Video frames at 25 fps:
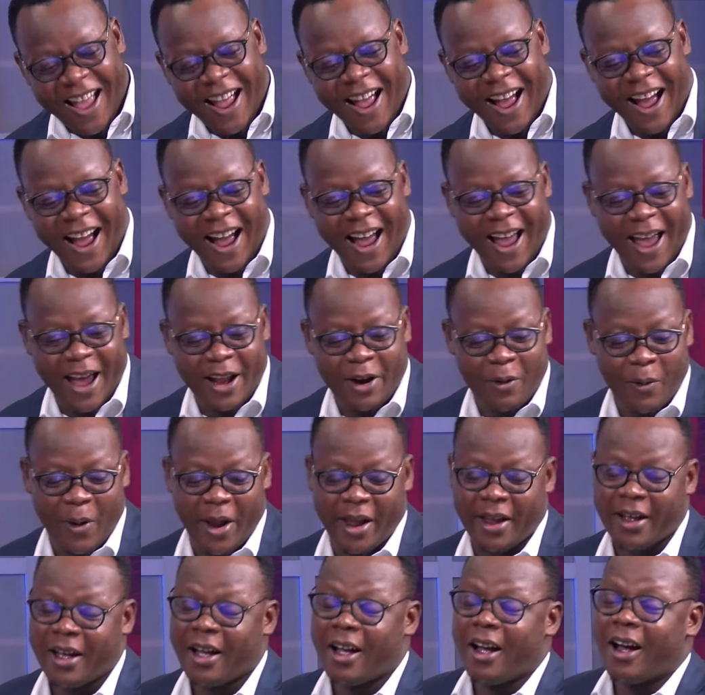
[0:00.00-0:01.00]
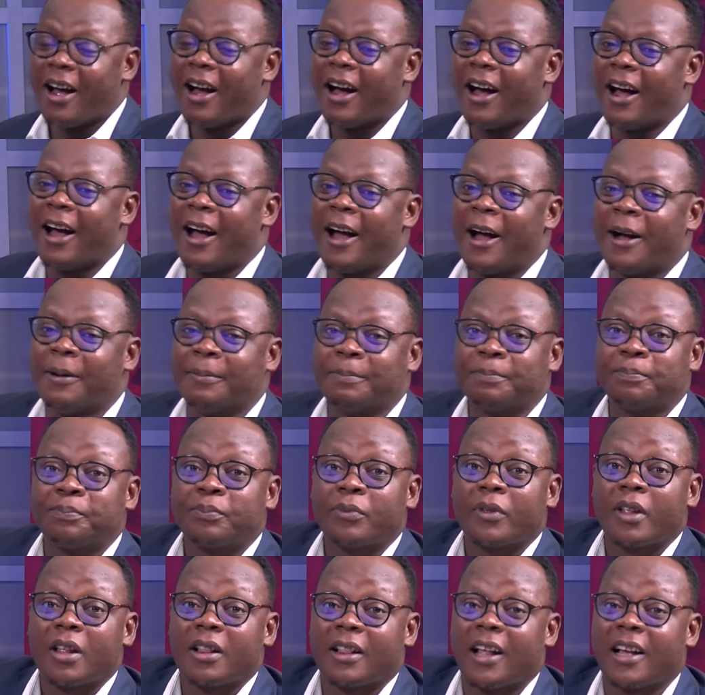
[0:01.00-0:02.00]
Anyway,
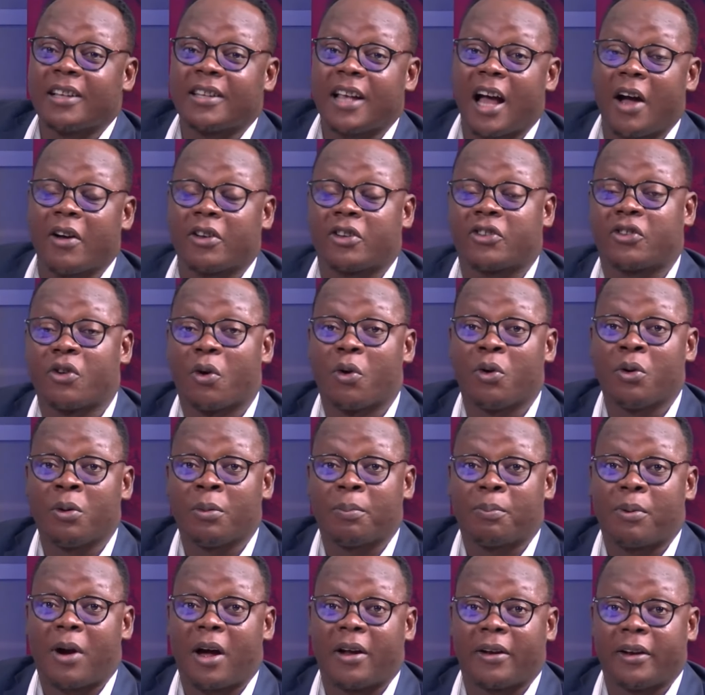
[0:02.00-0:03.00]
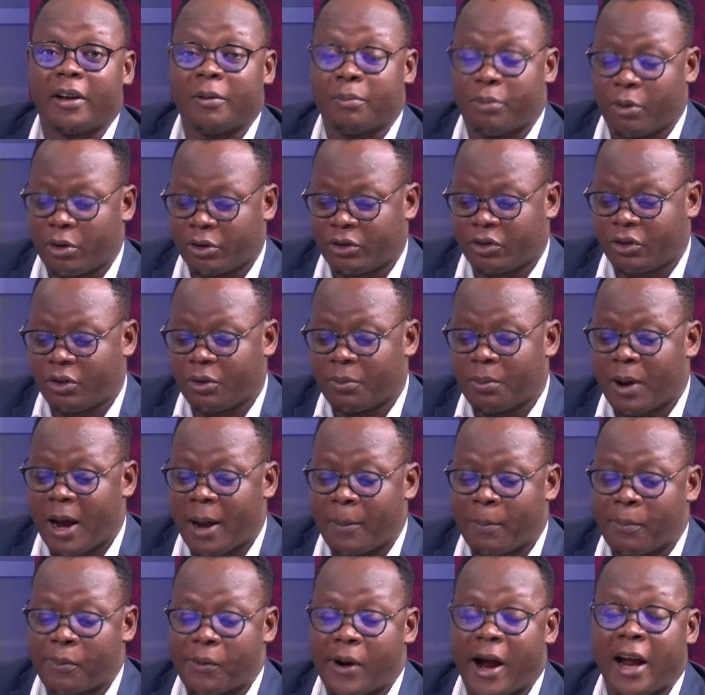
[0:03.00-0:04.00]
that's our show, proudly brought to you by
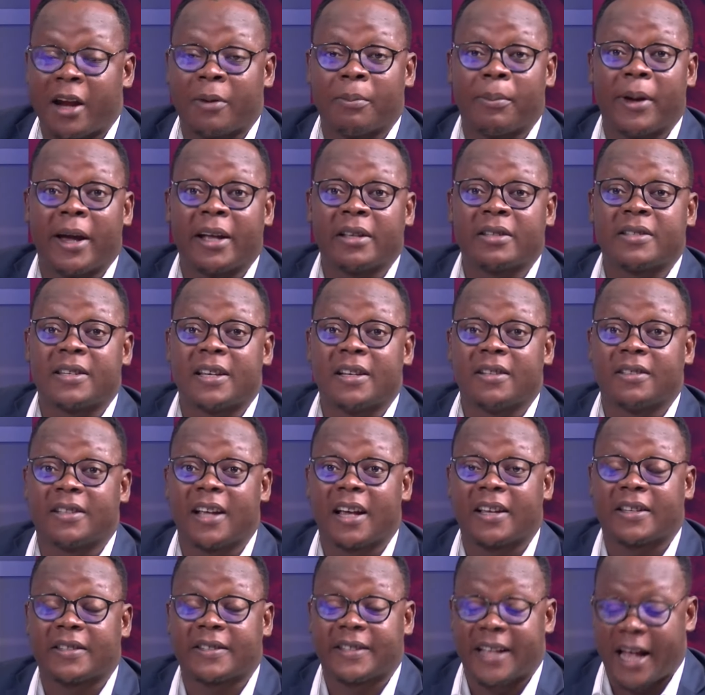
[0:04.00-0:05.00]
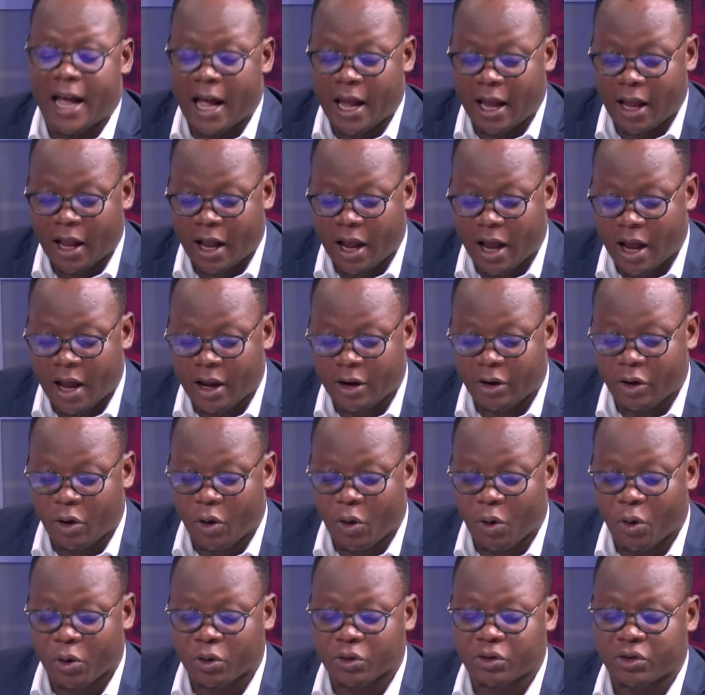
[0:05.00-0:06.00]
Pride Bet, Syntex Tank, and
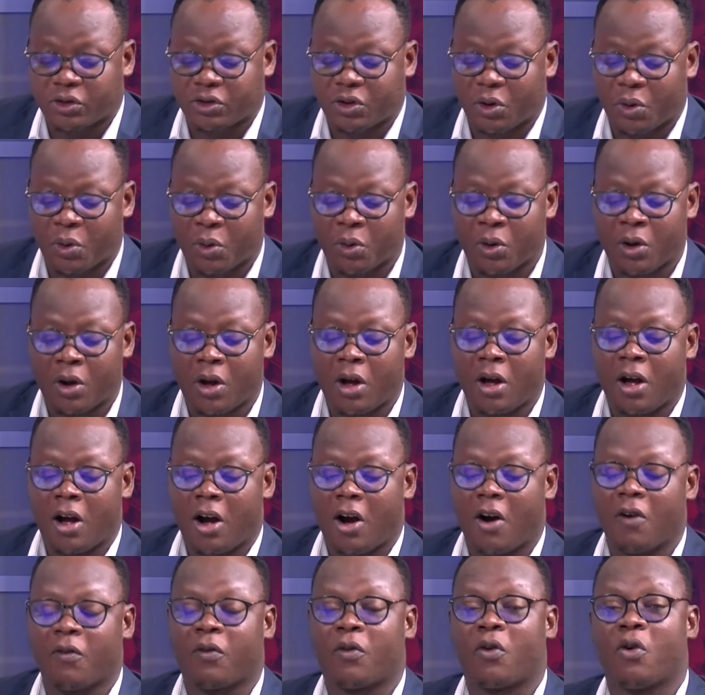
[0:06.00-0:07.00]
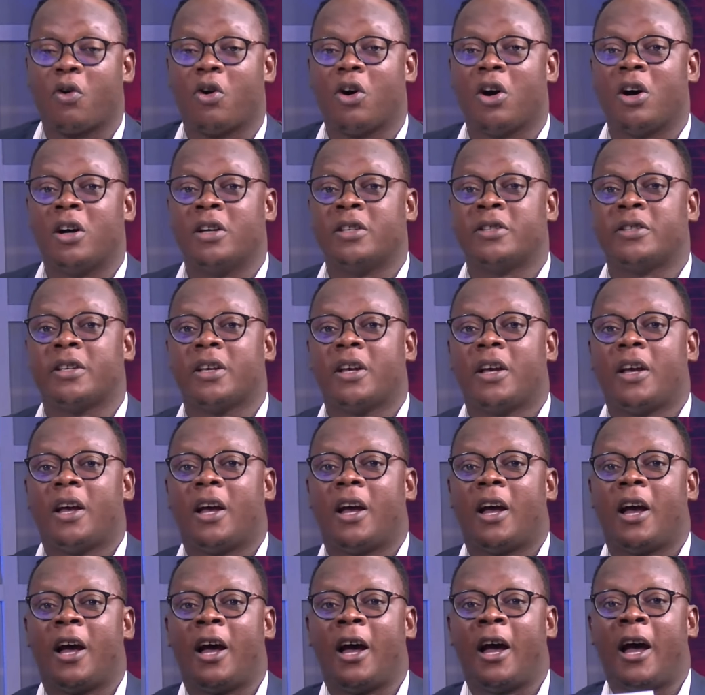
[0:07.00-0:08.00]
also, of course,
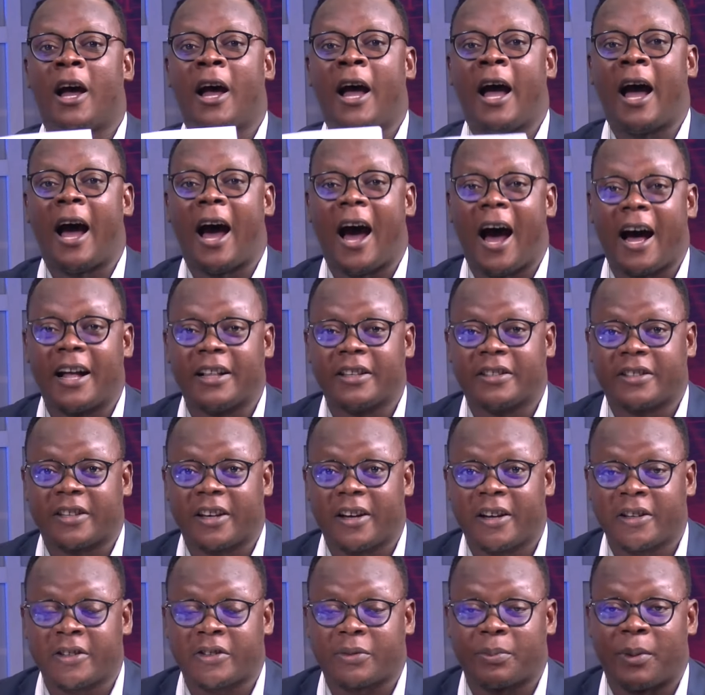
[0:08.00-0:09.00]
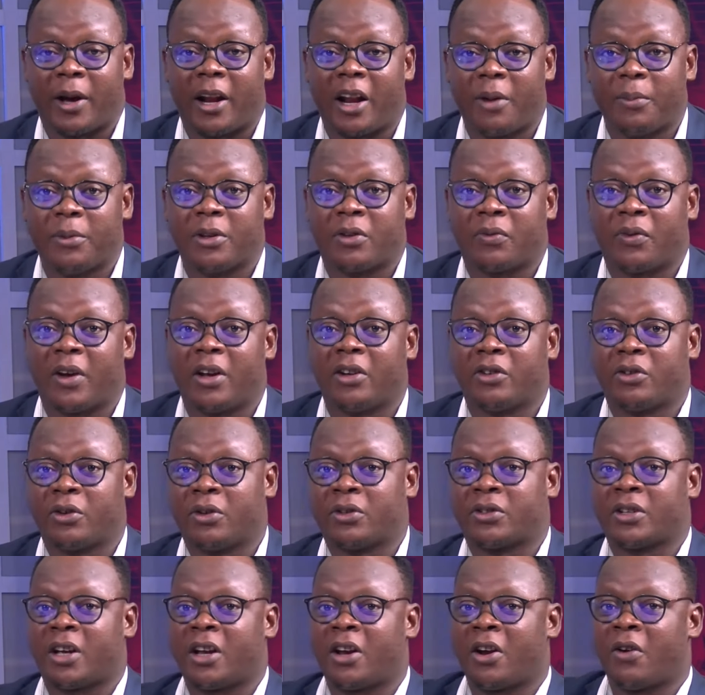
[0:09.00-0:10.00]
Hunters. My name is Fentio
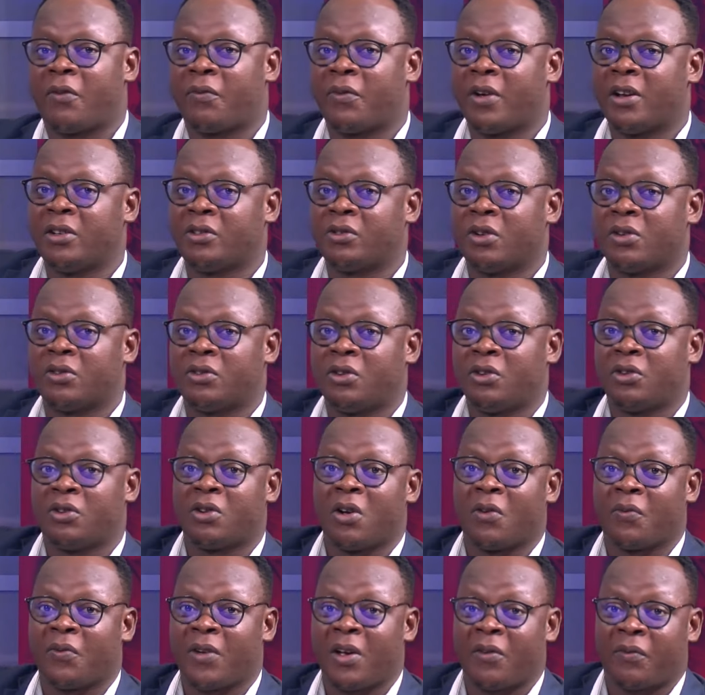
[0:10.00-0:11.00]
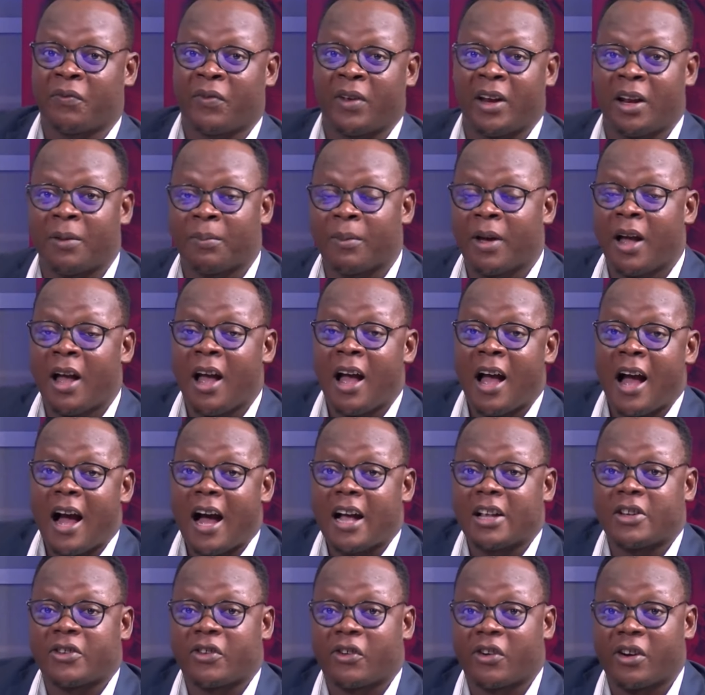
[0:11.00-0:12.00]
Tahir Fentio. Switch off Philip
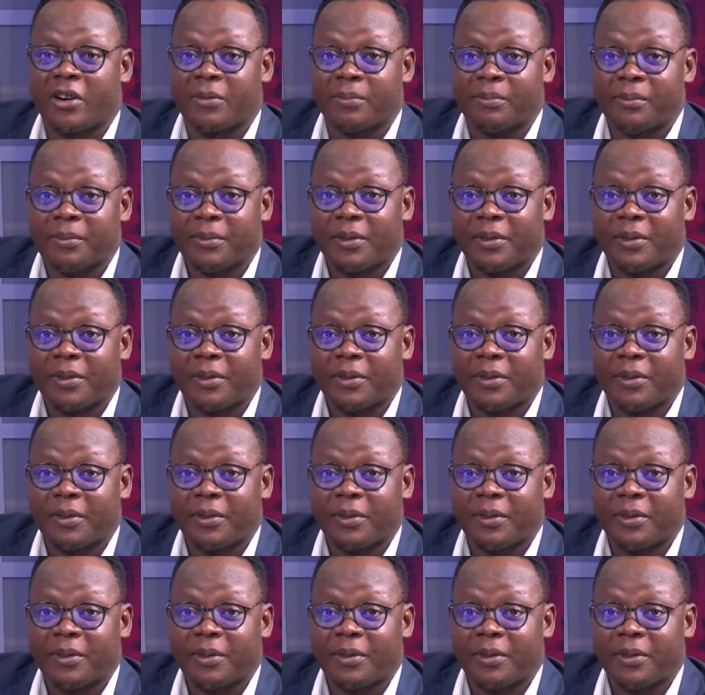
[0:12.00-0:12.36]
Achrim.